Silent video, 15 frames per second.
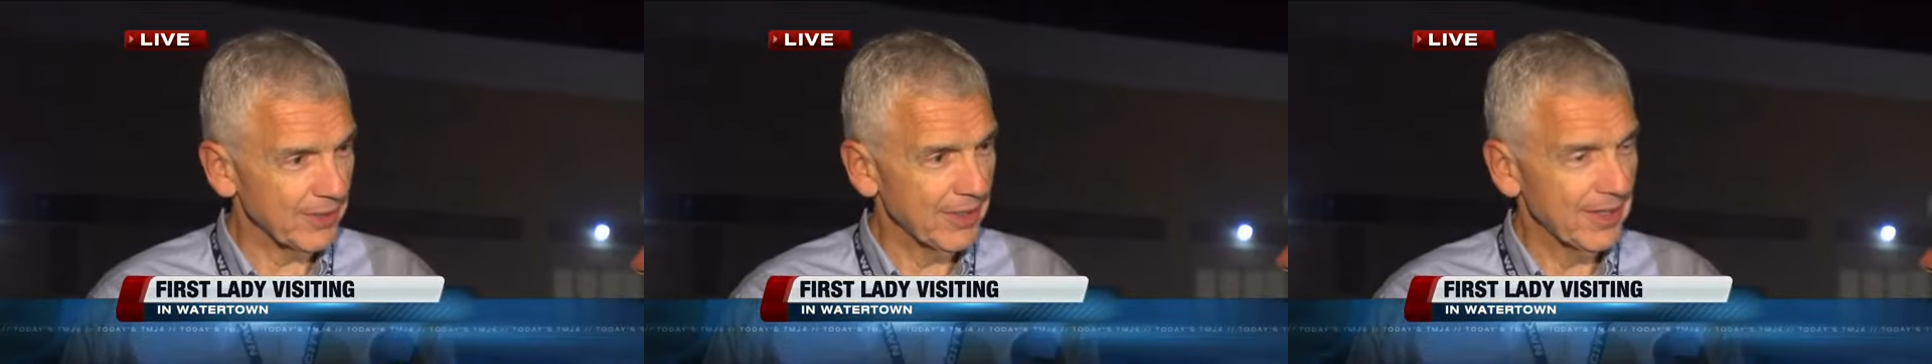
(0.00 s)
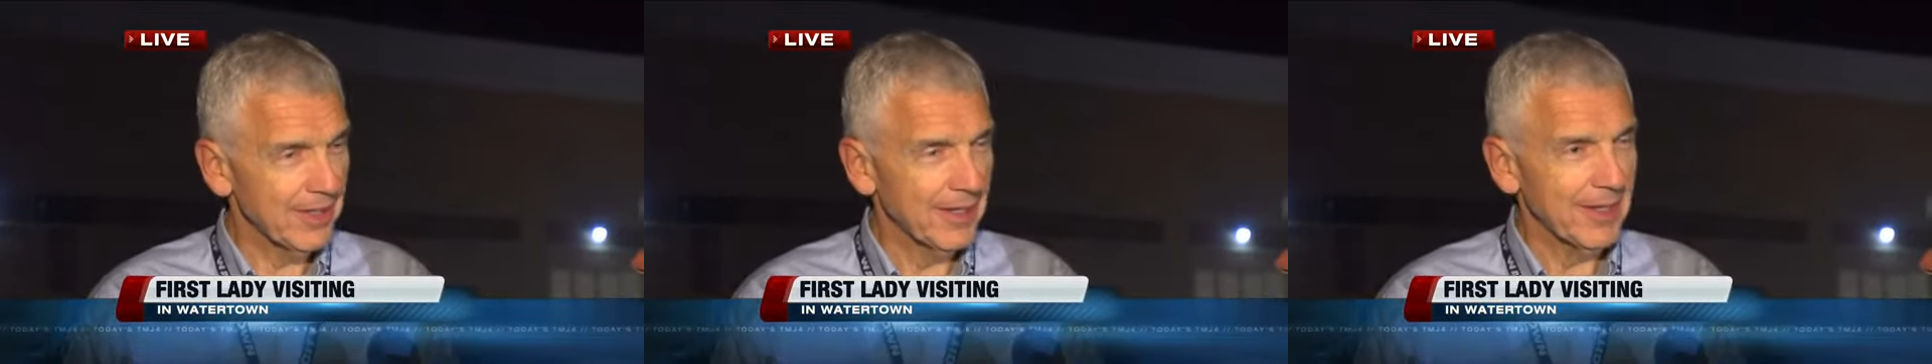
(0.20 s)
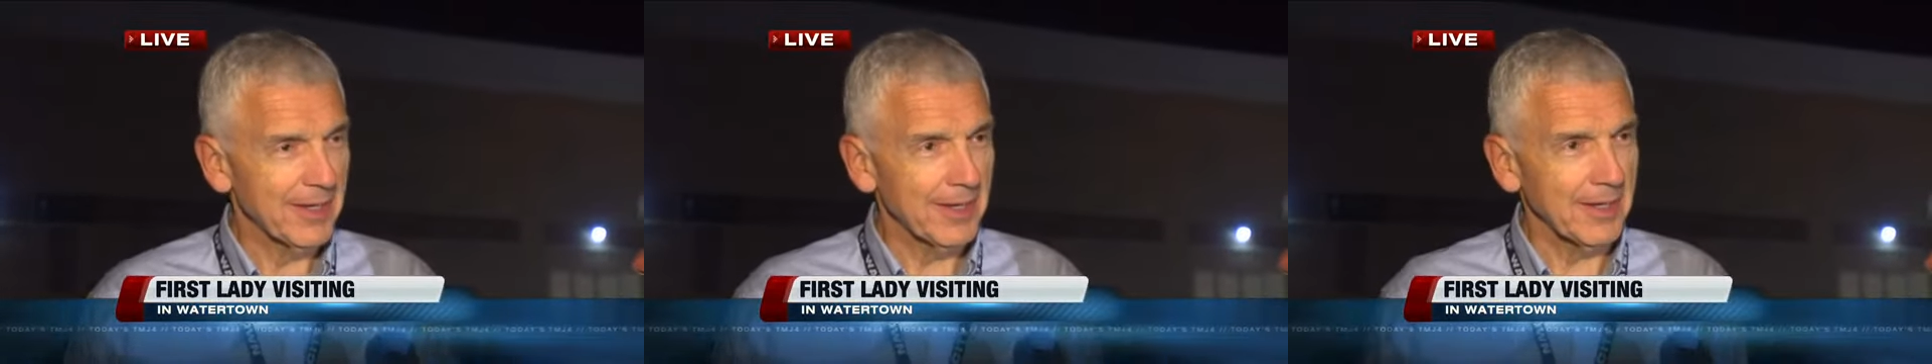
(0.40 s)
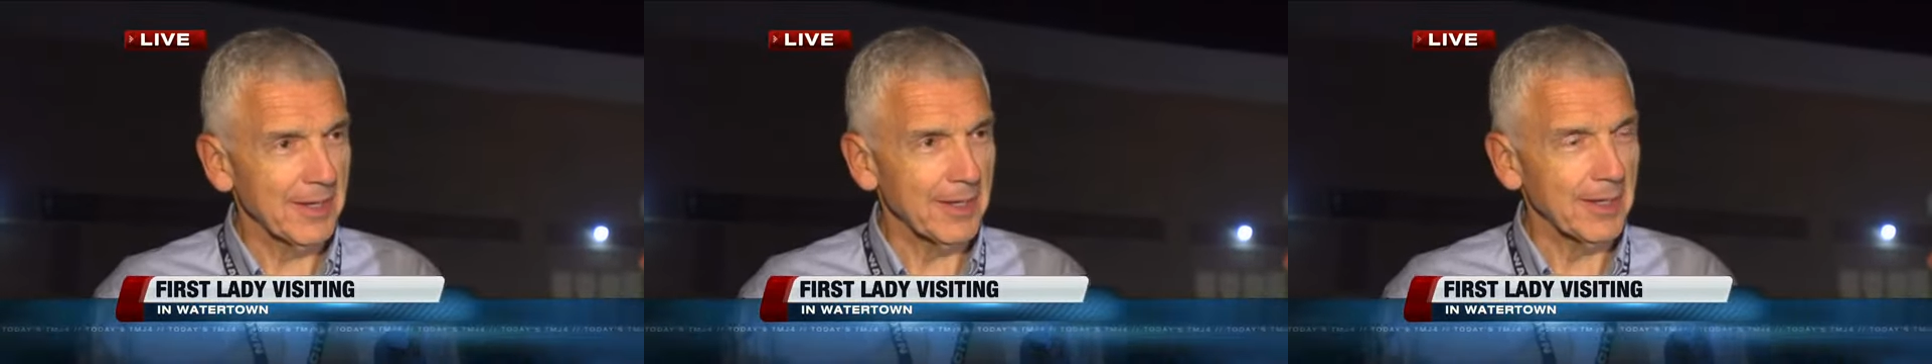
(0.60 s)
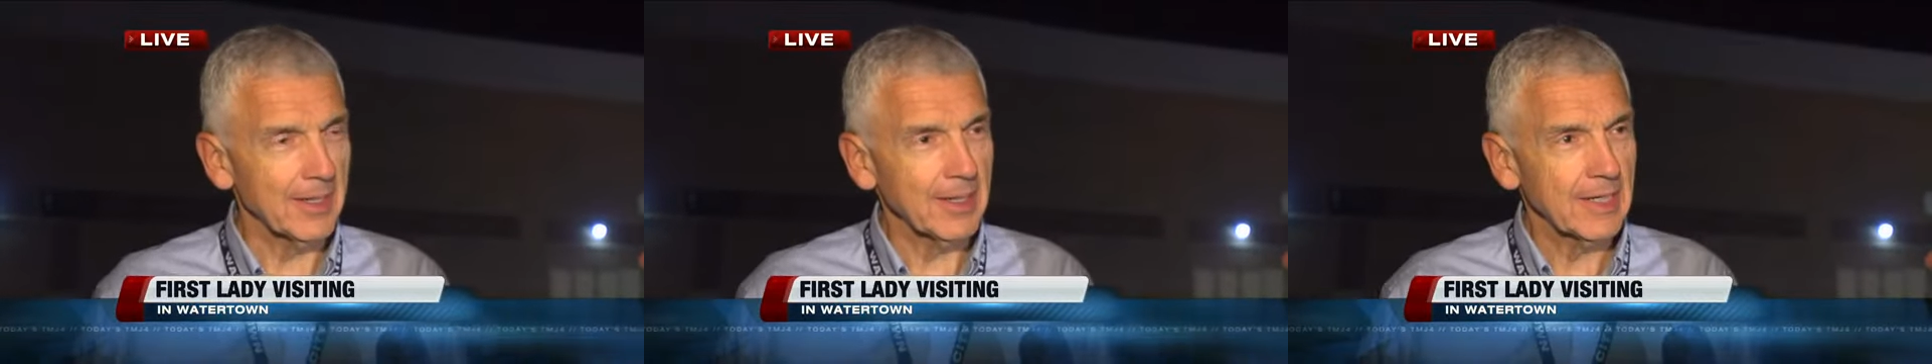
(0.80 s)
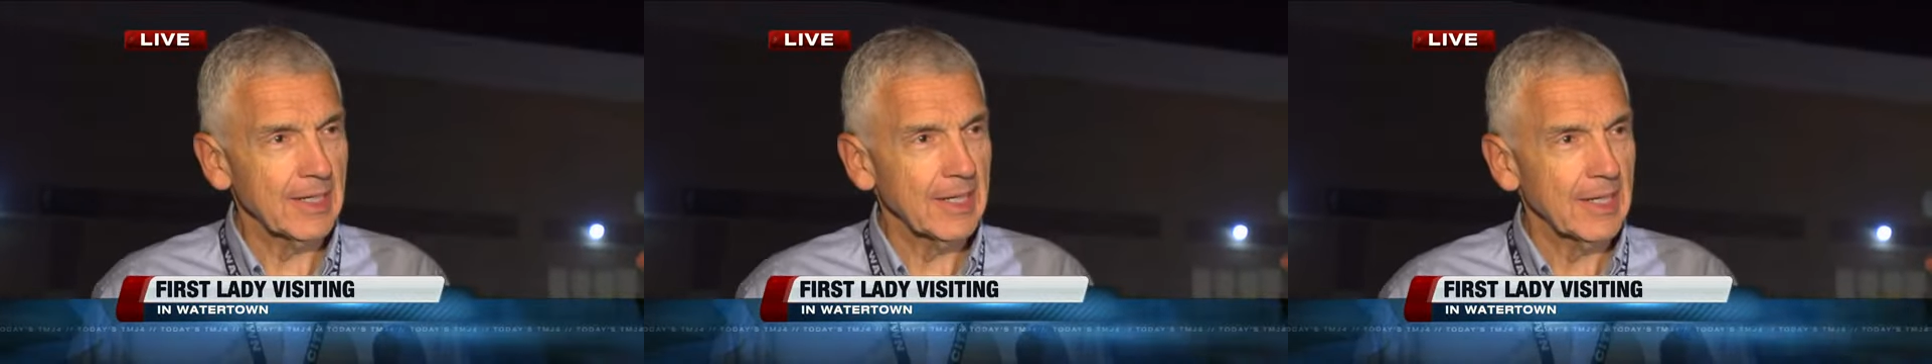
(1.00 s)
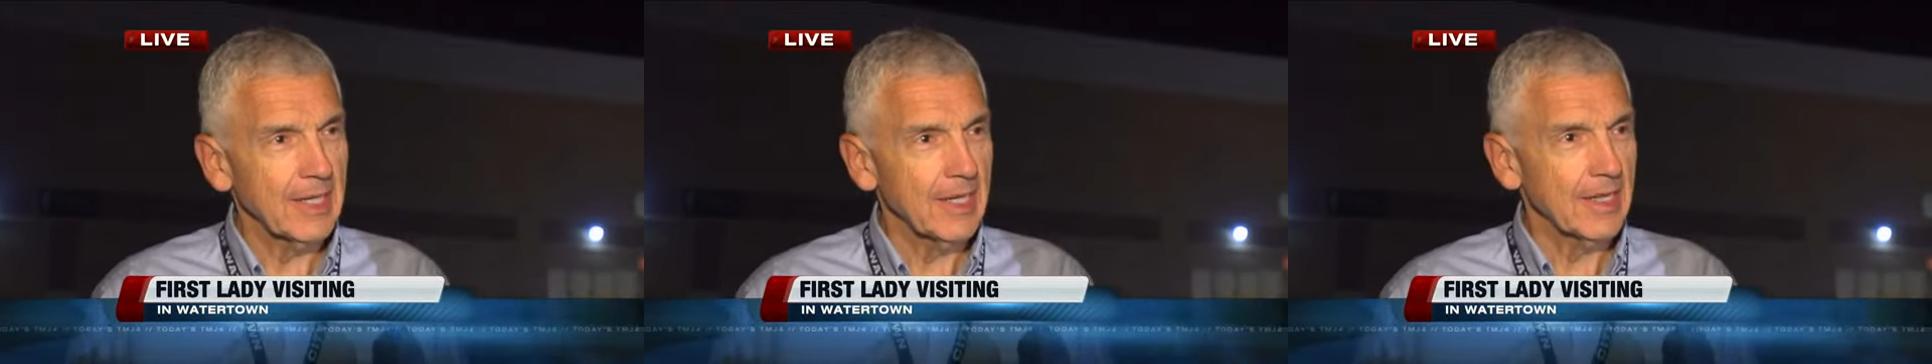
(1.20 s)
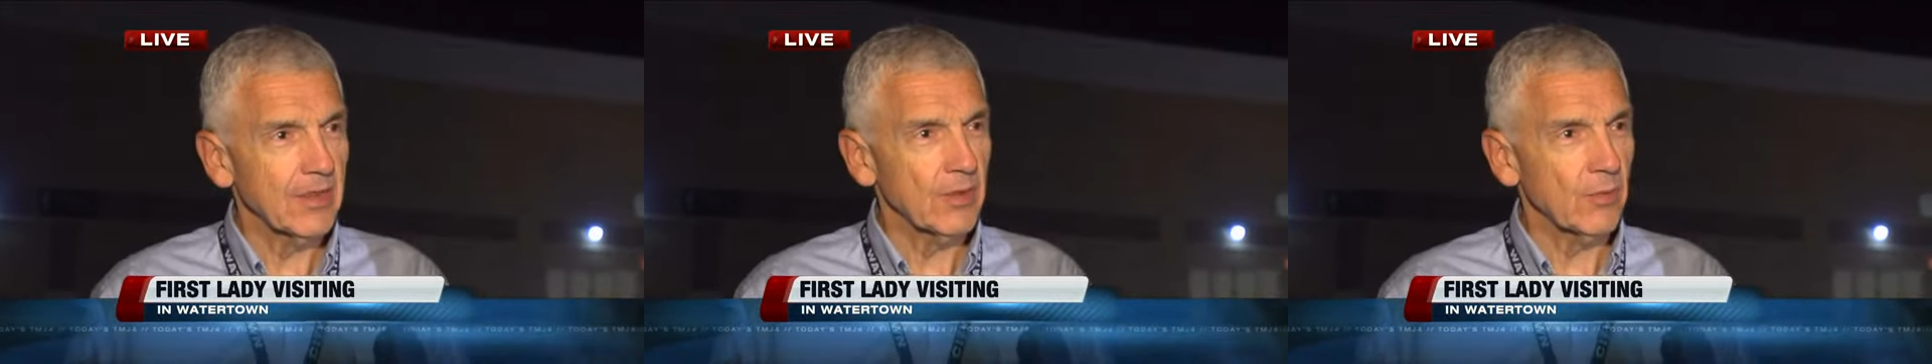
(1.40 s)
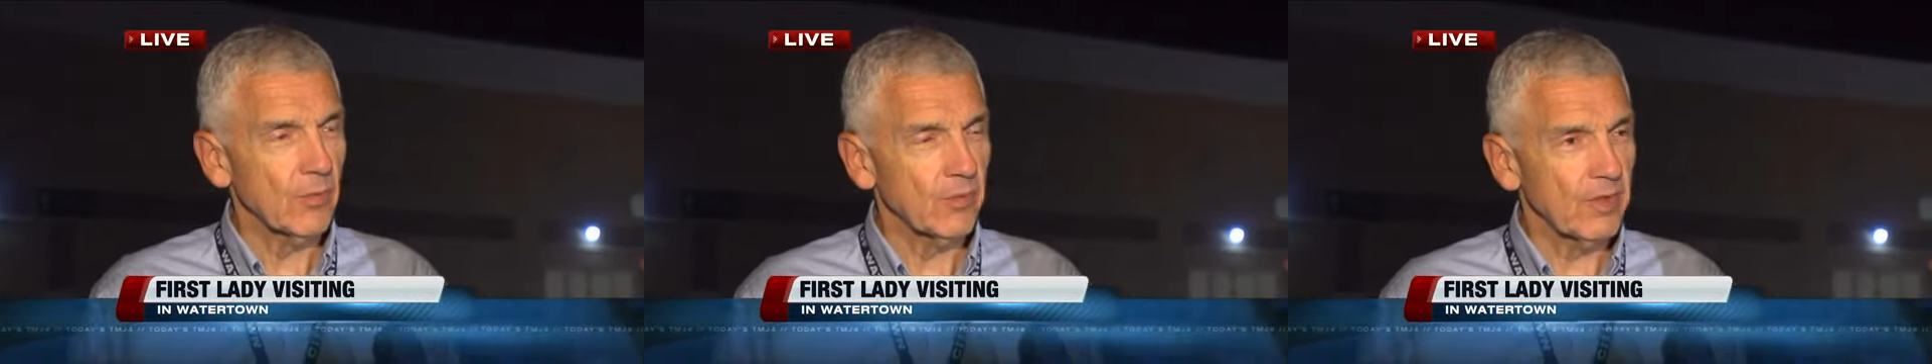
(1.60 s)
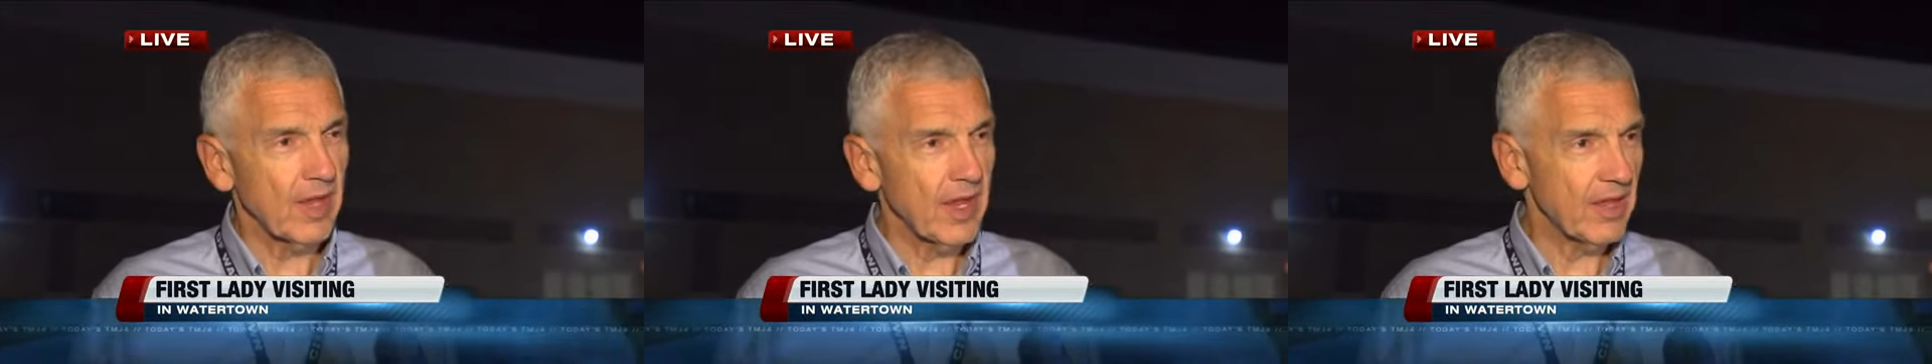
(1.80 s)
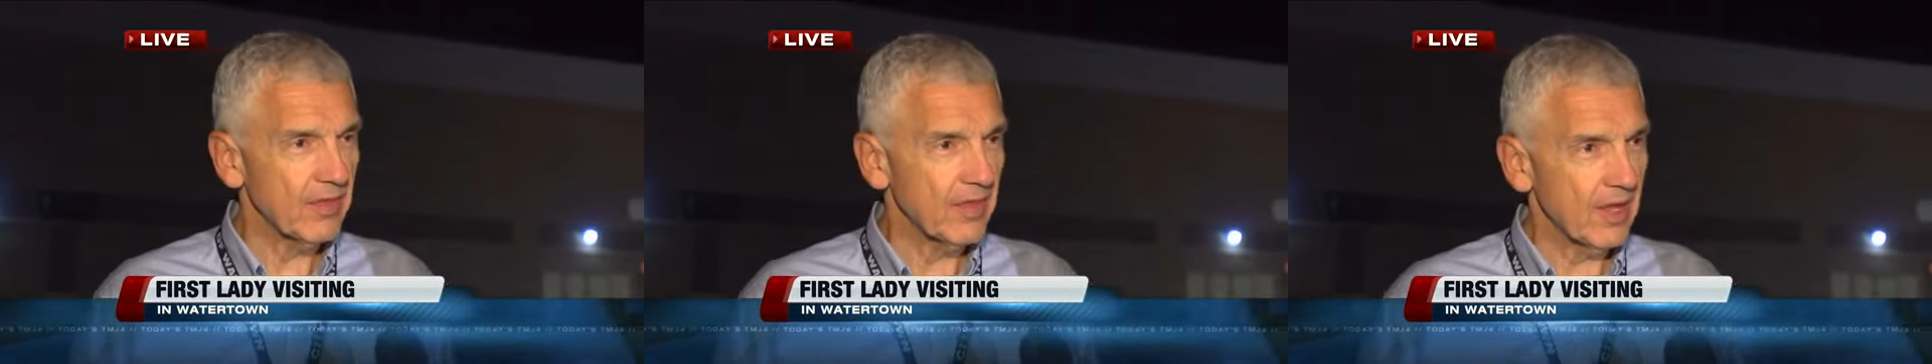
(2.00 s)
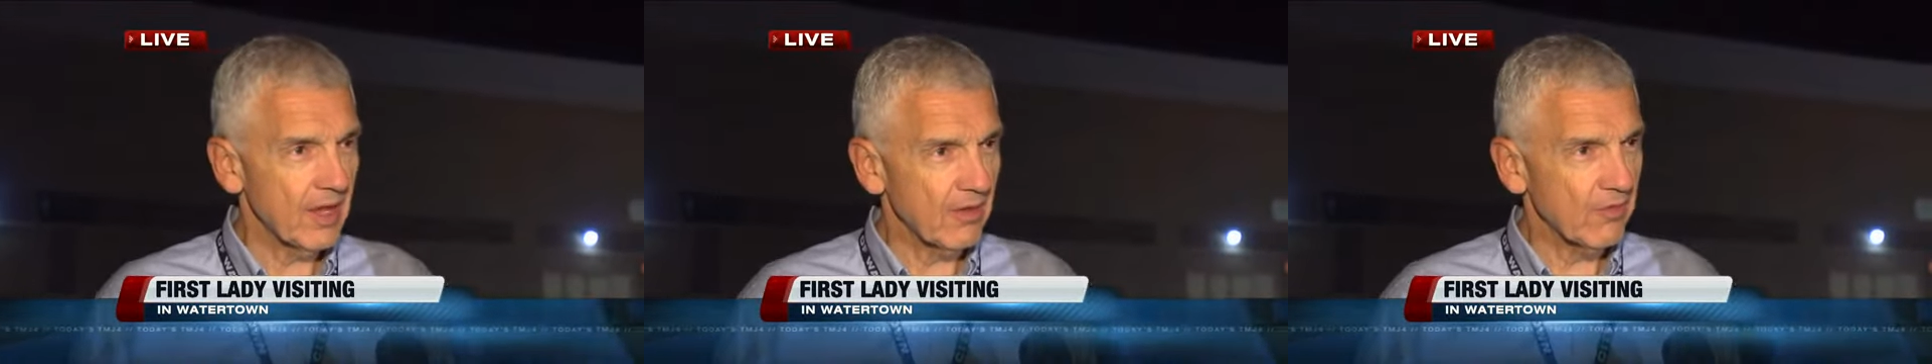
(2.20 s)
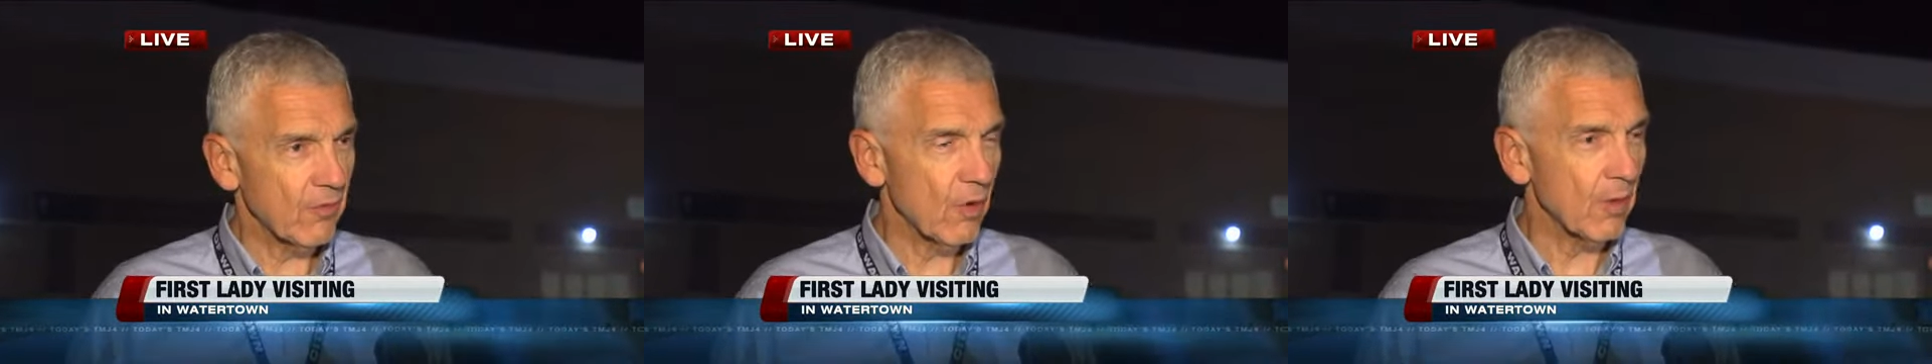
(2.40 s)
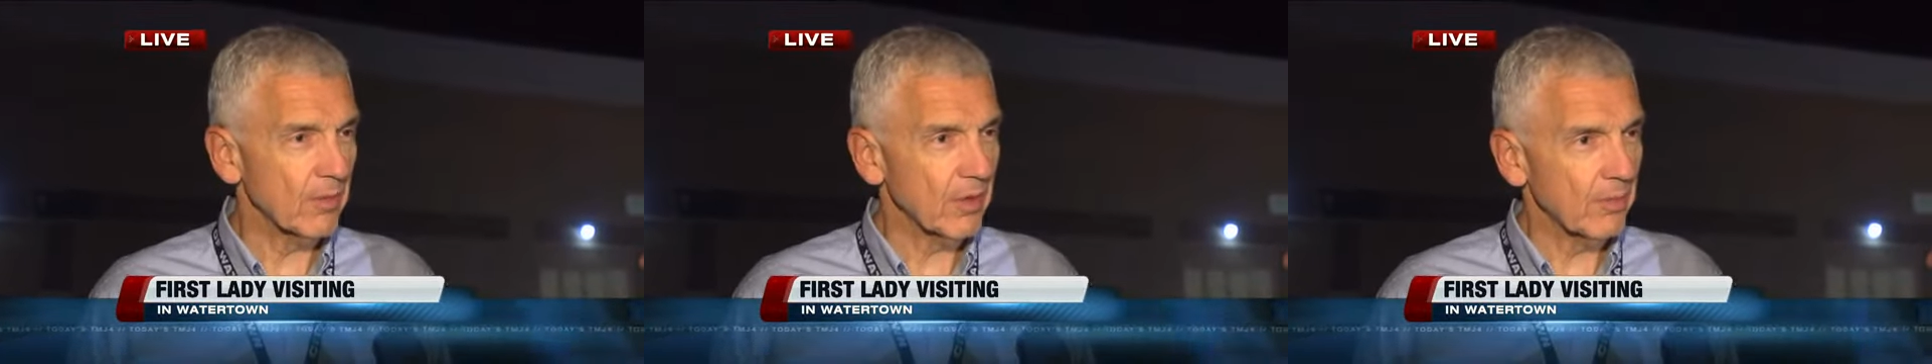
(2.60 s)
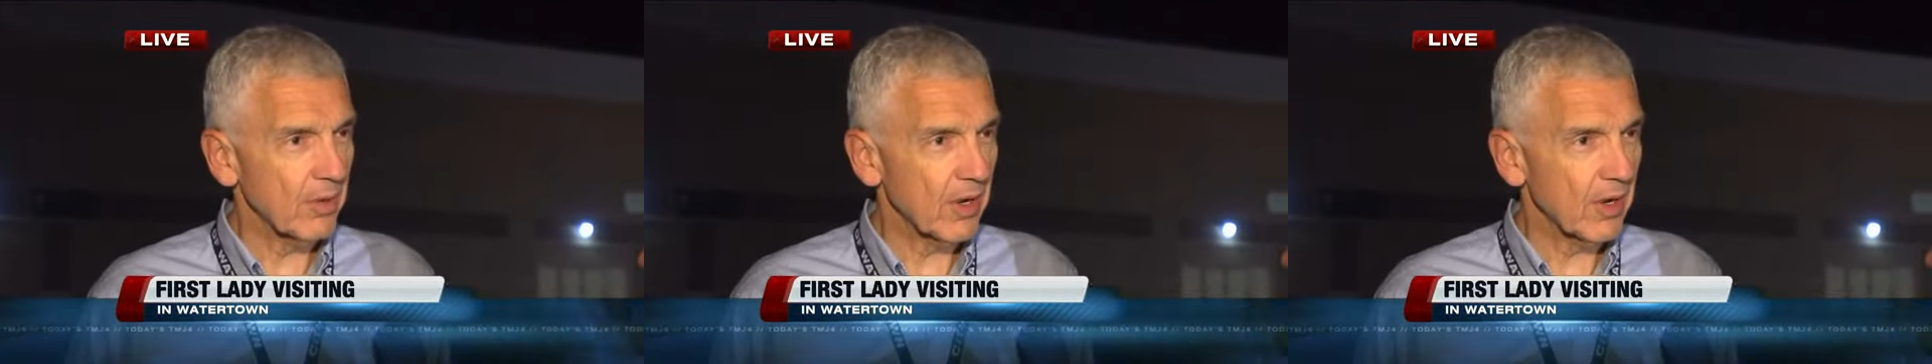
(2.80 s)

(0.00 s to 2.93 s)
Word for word: Right. Uh, they, they have formed a